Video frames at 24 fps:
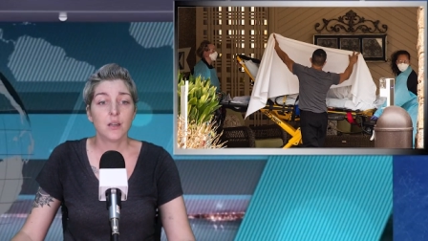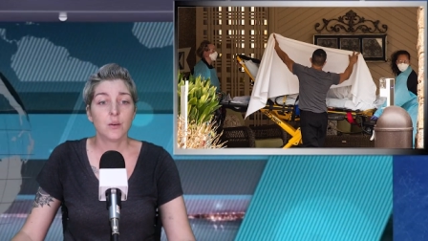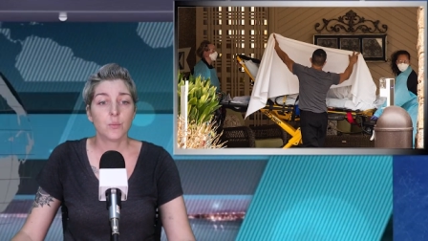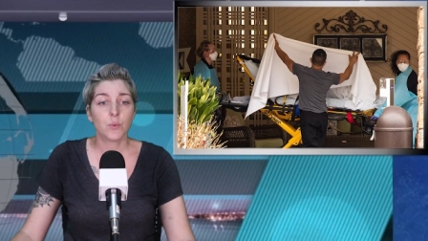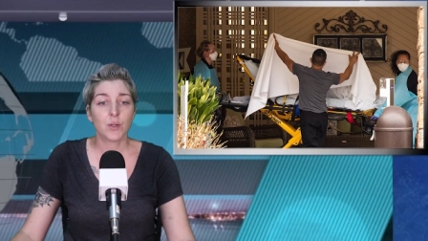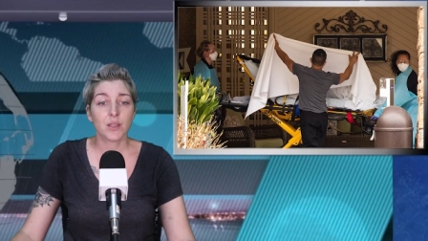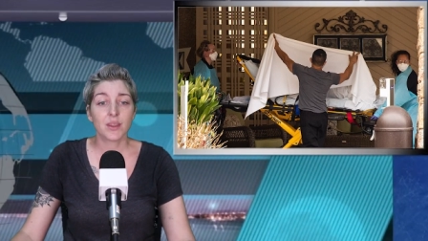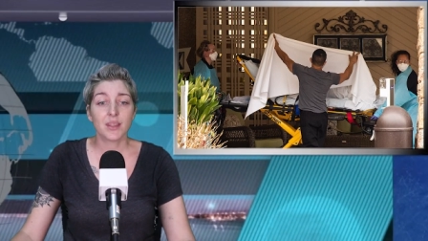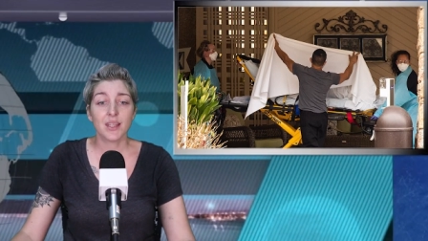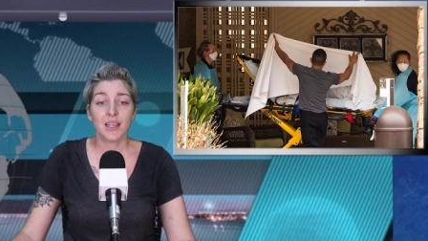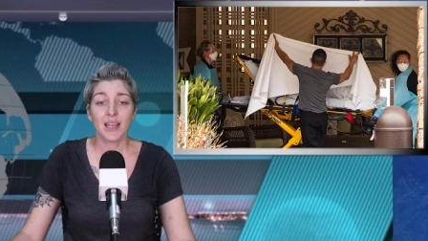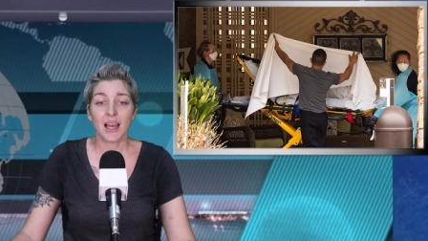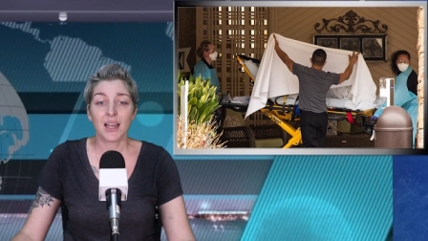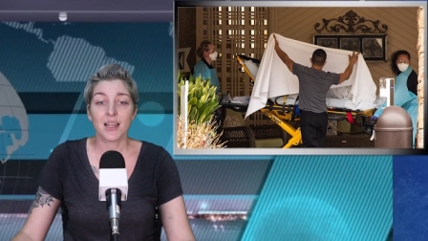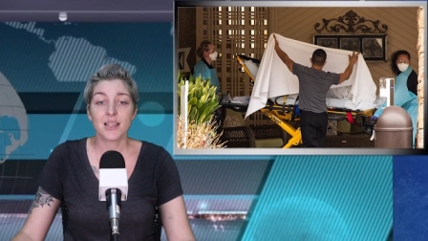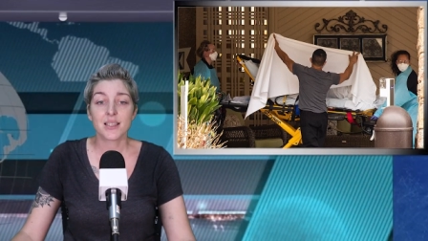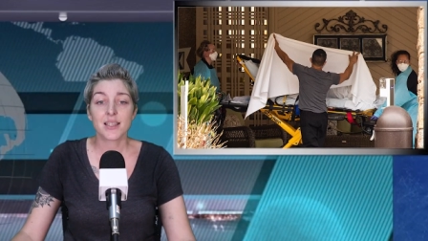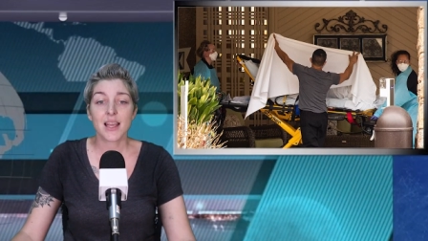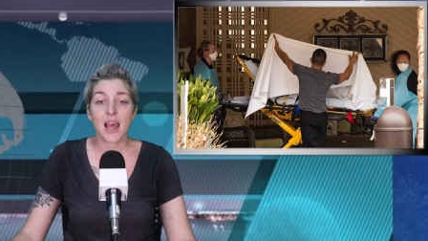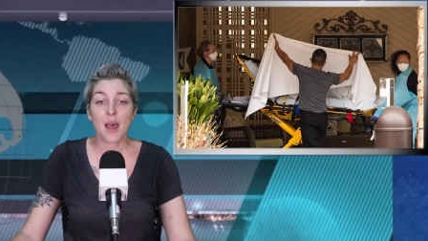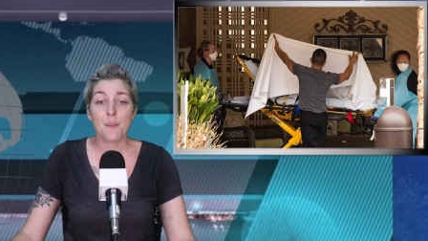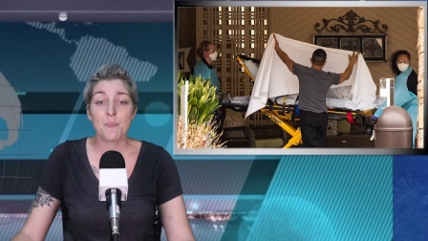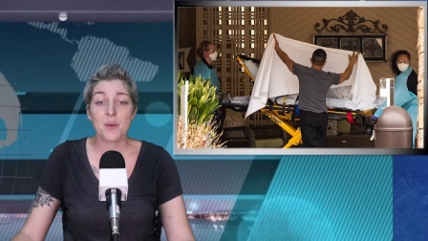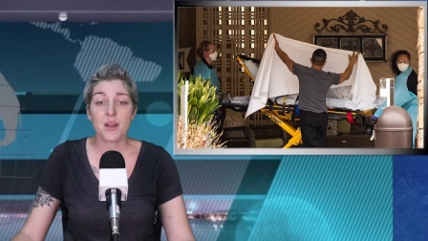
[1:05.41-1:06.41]
What the hell is
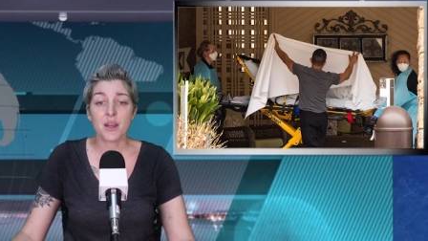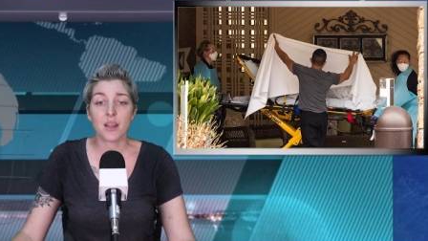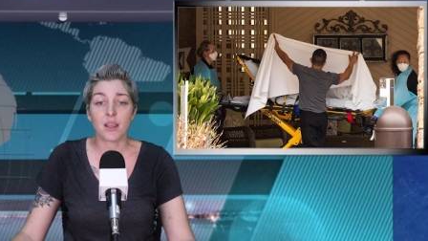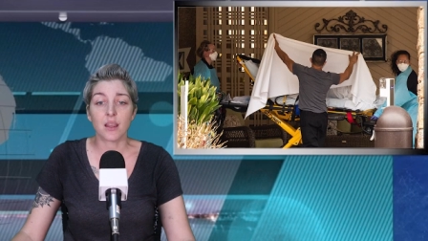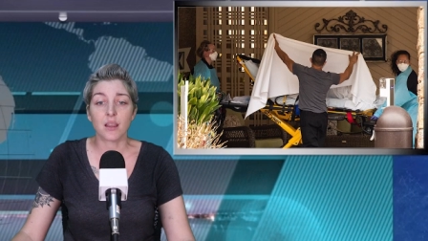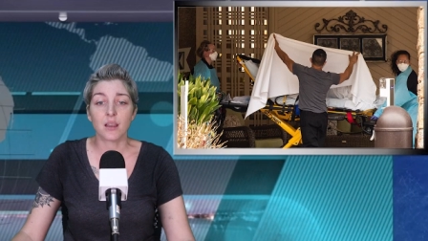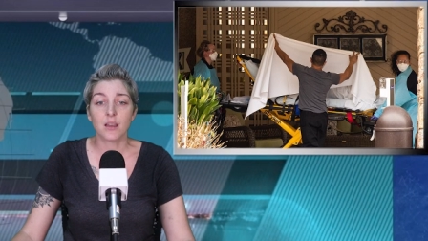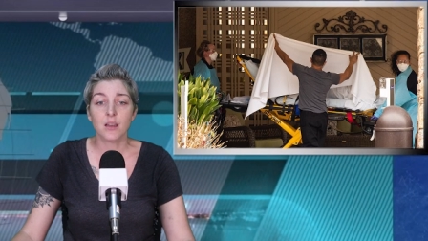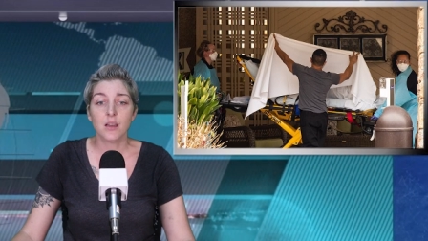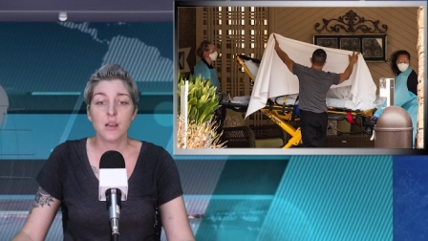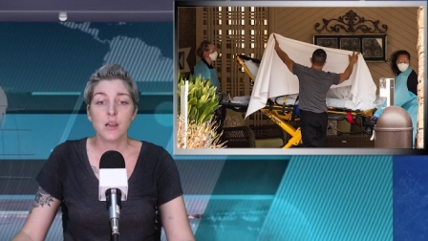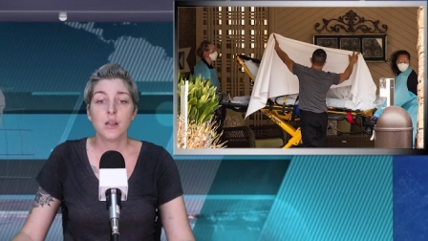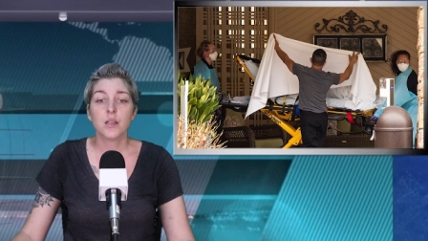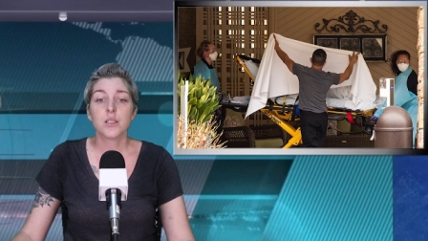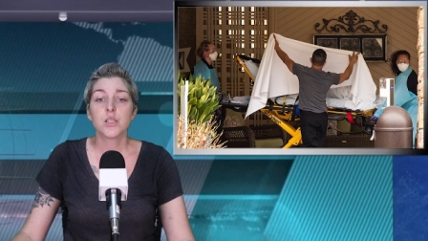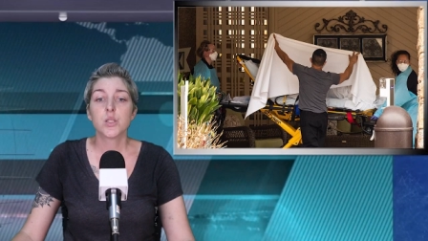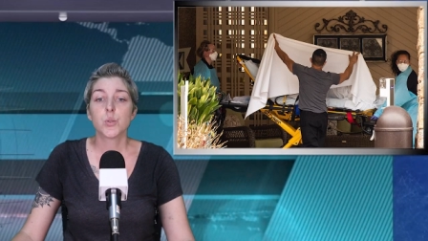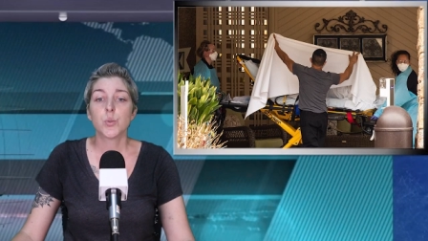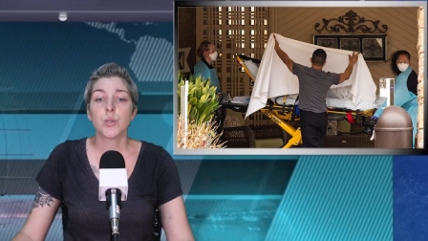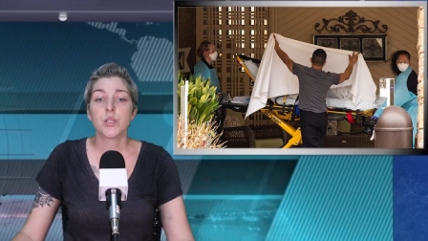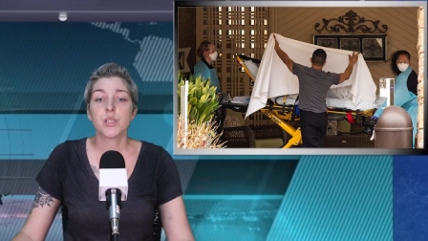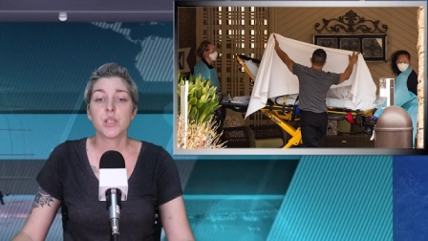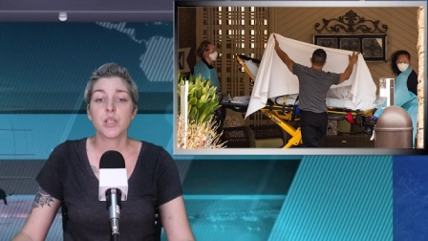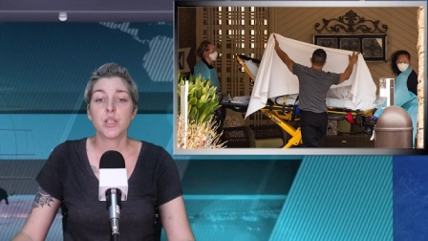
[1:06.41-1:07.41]
happening?
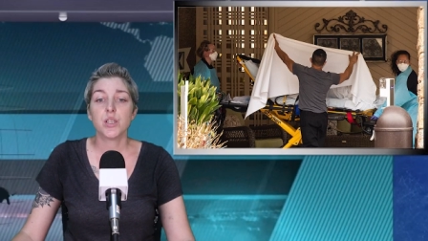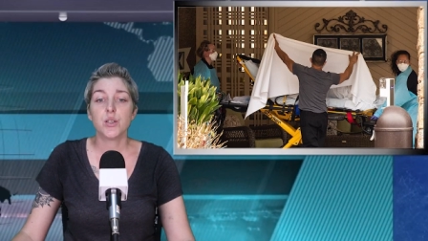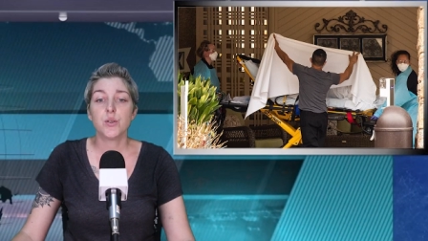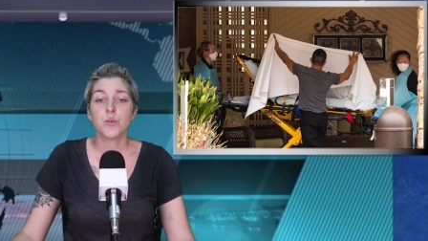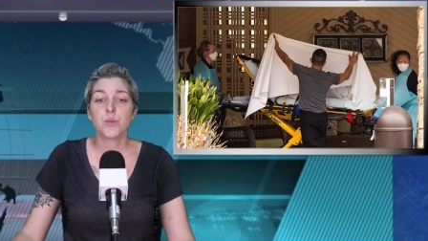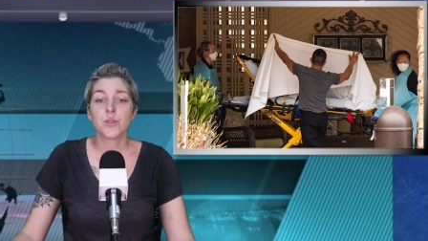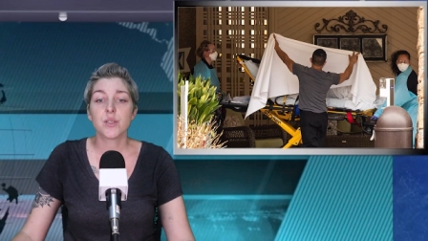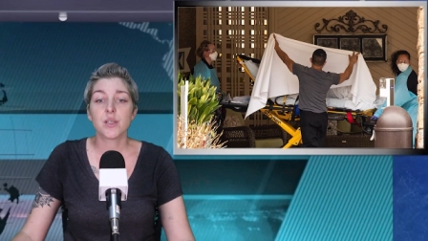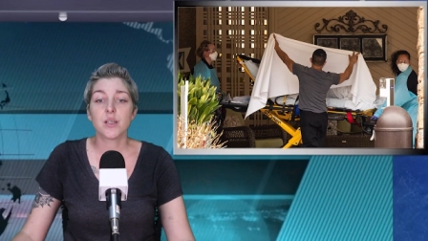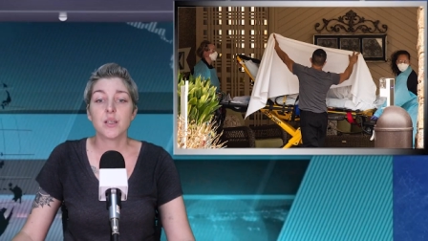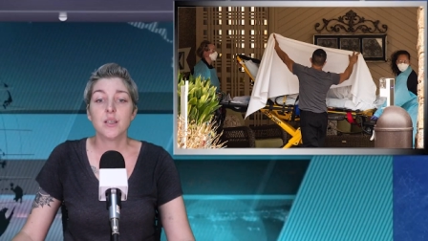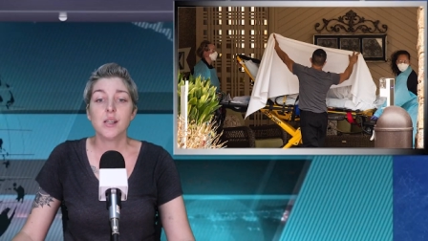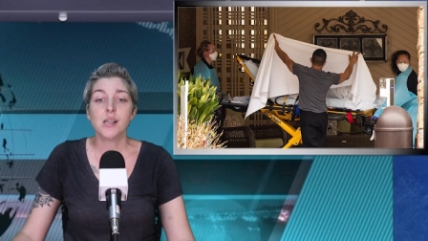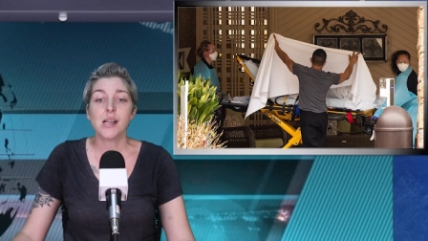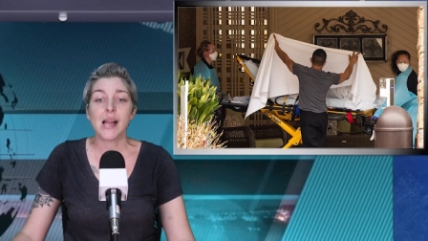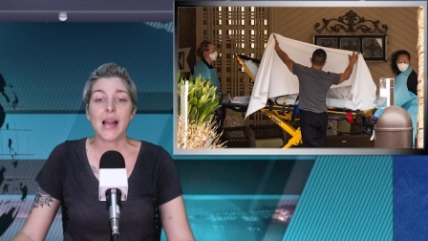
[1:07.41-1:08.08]
Twitter user